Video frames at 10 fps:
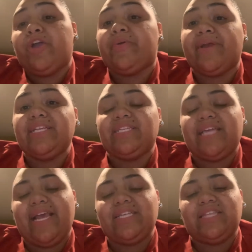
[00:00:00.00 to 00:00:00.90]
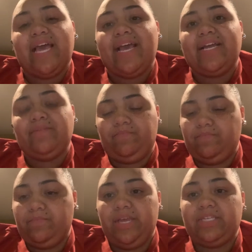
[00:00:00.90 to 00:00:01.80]
Greene states that
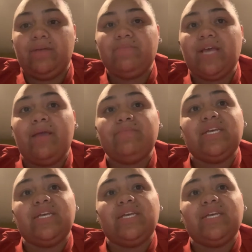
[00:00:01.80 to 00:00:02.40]
sometimes